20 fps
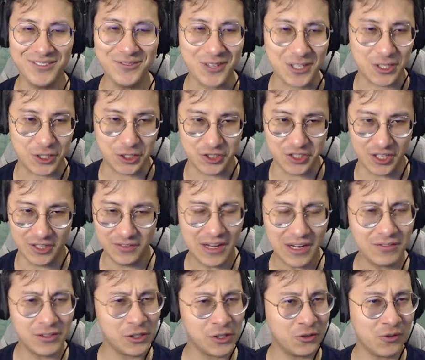Don't rush yourself.
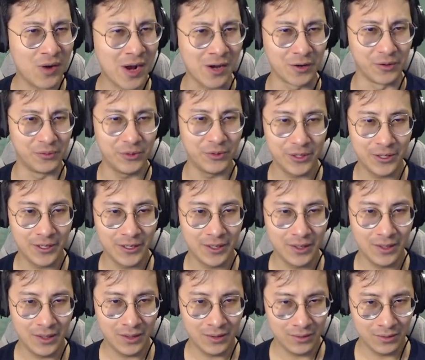Have a look around. Look
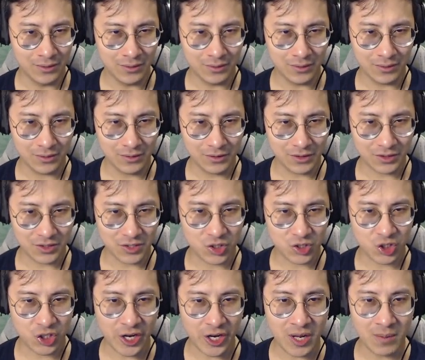at this
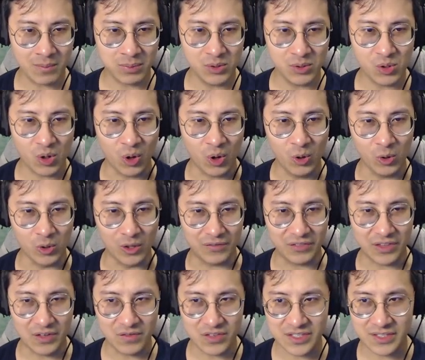giant blue hole.
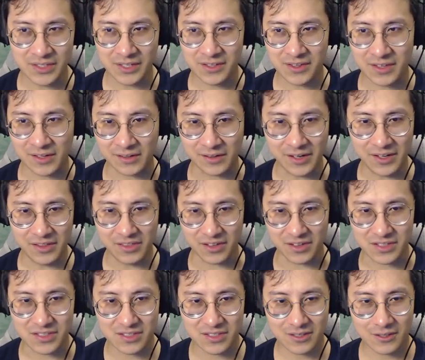I've never seen anything like
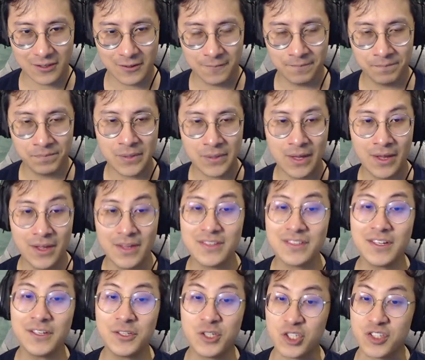this.
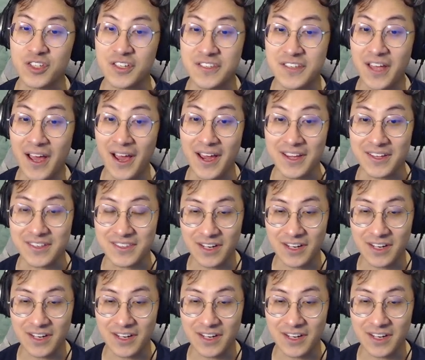It's not just the size.